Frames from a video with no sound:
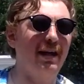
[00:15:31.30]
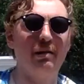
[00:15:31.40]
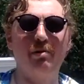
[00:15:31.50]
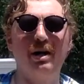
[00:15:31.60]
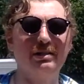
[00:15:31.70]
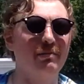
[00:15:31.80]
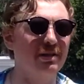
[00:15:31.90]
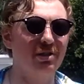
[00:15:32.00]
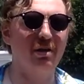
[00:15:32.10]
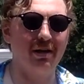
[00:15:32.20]
to pause and be like,
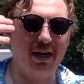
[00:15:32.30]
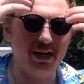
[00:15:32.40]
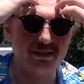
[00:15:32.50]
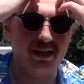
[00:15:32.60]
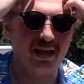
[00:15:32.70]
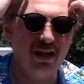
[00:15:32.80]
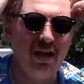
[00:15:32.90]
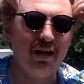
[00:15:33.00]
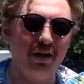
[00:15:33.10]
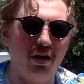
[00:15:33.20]
sorry guys, like,
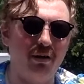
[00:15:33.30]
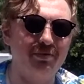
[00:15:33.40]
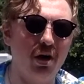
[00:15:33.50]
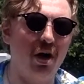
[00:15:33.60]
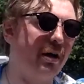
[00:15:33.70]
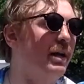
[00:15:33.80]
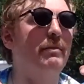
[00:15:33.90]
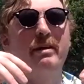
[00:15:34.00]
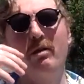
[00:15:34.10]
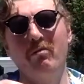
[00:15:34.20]
I'm talking, I'm
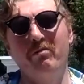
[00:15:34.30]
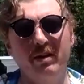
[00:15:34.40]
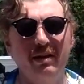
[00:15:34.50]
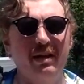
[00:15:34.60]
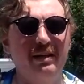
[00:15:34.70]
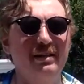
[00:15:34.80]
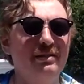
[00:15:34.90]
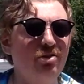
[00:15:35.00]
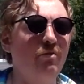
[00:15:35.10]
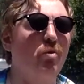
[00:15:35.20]
kind of reflecting ideas.
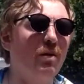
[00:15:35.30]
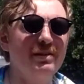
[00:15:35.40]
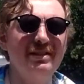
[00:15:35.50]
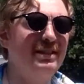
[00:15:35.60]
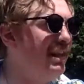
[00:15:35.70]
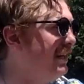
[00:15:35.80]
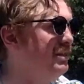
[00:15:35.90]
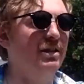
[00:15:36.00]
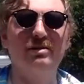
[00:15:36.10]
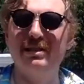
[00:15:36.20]
So if you want to see like,
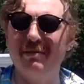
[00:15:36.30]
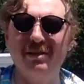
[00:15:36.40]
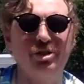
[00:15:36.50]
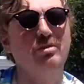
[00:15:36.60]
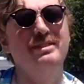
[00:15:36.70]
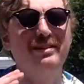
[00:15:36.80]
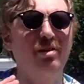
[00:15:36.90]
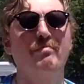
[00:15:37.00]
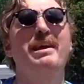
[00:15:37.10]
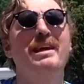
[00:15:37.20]
some of the jokes that
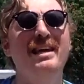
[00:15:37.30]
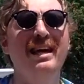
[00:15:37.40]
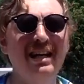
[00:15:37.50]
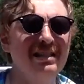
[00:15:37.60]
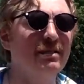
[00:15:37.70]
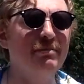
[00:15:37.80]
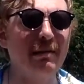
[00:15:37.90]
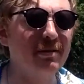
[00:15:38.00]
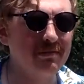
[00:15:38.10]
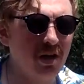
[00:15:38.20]
don't make it,
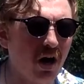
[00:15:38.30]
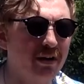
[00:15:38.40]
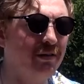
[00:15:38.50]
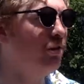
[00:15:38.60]
sometimes I'm talking to you